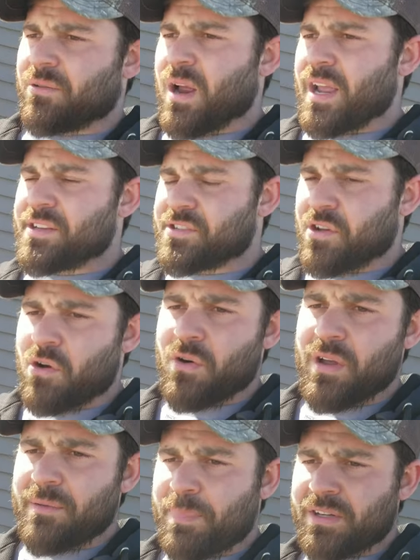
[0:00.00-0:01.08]
right so
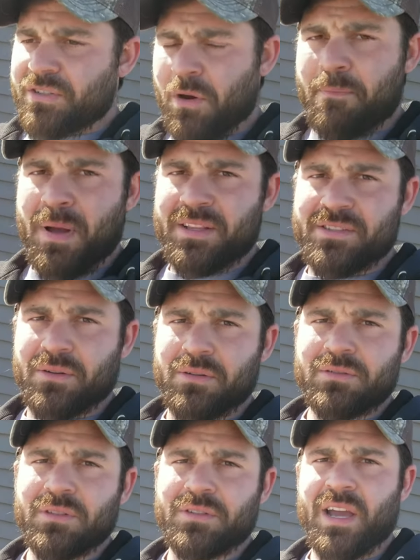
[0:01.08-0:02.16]
picture a pencil
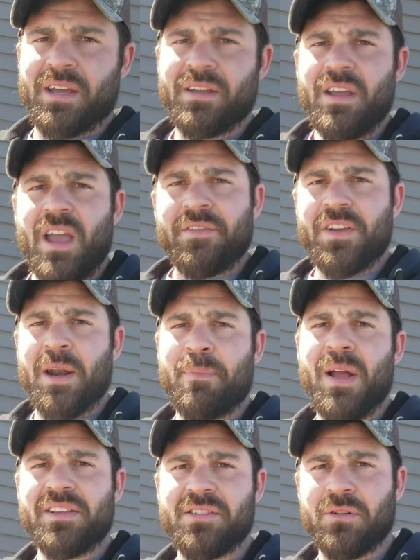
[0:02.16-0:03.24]
okay if you got a
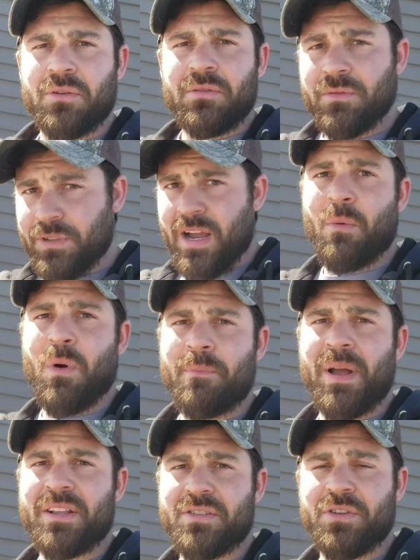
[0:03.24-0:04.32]
pencil you got one
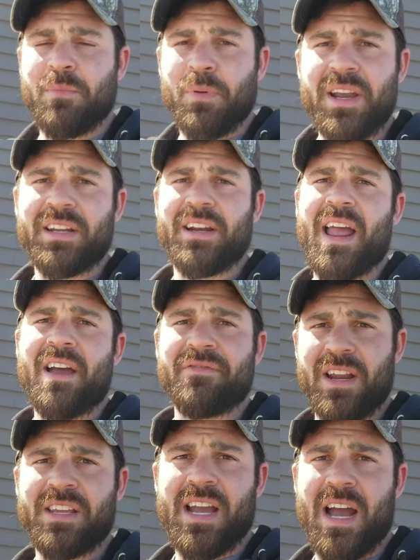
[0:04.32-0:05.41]
pencil you break it in half
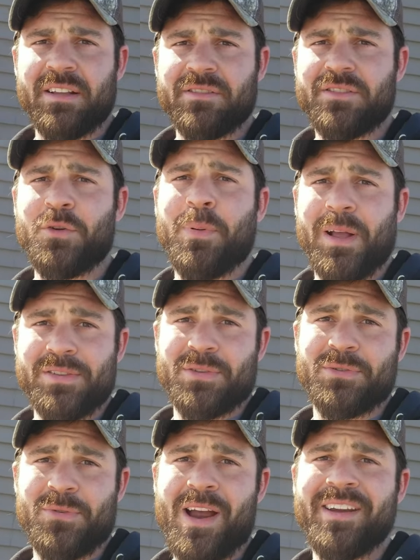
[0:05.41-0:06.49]
now you got two
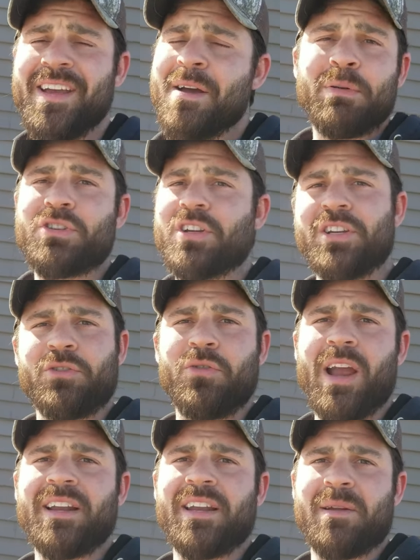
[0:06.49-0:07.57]
pencils right but you didn't
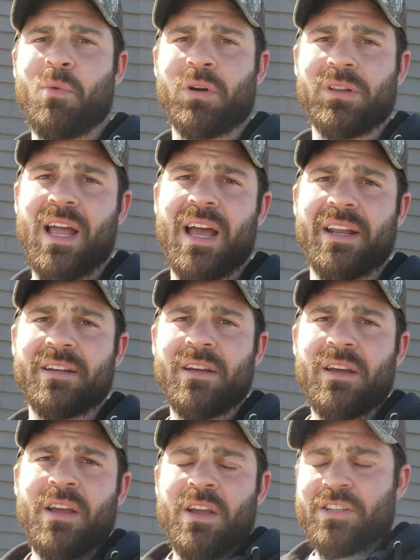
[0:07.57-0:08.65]
create any more lead
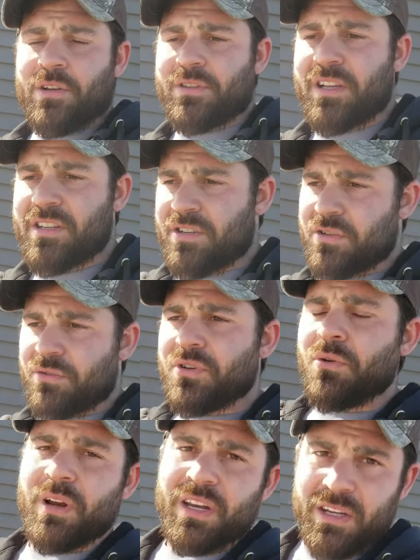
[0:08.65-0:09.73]
so it doesn't do
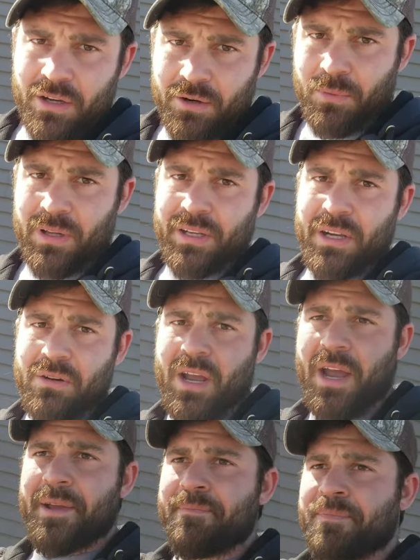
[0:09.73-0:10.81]
you any good really
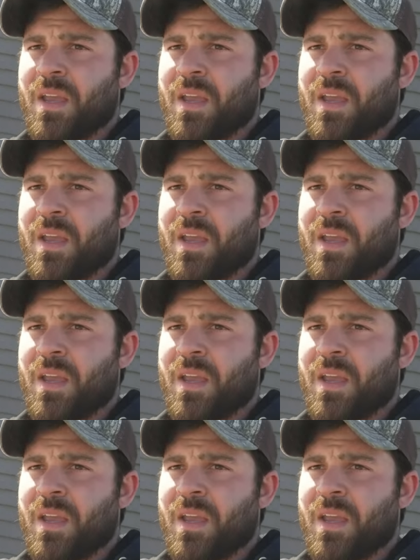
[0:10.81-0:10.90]
okay